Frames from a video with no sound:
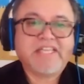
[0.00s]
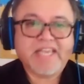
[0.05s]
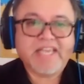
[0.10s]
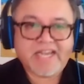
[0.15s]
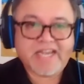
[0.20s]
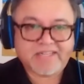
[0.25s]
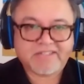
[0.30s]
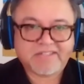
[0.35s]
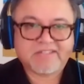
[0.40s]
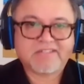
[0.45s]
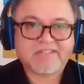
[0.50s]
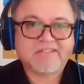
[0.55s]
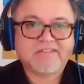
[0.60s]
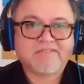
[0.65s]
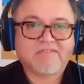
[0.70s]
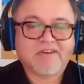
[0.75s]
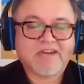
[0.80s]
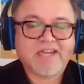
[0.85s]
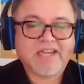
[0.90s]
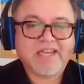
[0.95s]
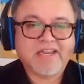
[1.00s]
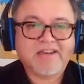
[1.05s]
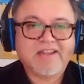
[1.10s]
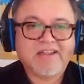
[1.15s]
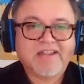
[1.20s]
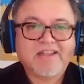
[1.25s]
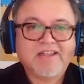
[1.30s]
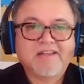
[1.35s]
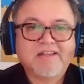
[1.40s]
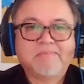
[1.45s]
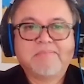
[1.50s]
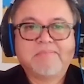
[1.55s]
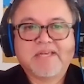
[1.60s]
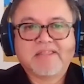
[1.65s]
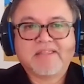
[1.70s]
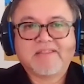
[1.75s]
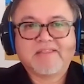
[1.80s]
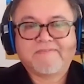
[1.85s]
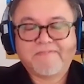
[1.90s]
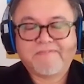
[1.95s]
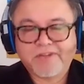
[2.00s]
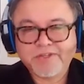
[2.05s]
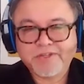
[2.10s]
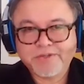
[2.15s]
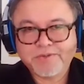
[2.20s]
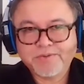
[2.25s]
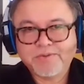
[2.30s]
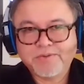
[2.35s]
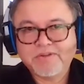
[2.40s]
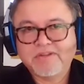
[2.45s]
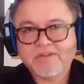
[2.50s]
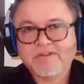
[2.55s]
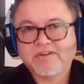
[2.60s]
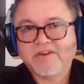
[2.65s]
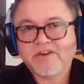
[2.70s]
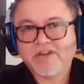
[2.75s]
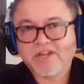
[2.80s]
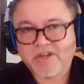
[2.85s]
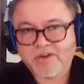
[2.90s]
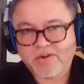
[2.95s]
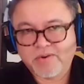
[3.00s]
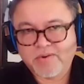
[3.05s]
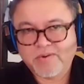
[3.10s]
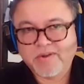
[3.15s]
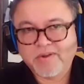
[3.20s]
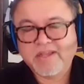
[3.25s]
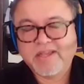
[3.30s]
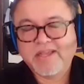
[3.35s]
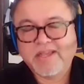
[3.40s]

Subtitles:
Yes. Right. Mm-hmm. But the flu, no.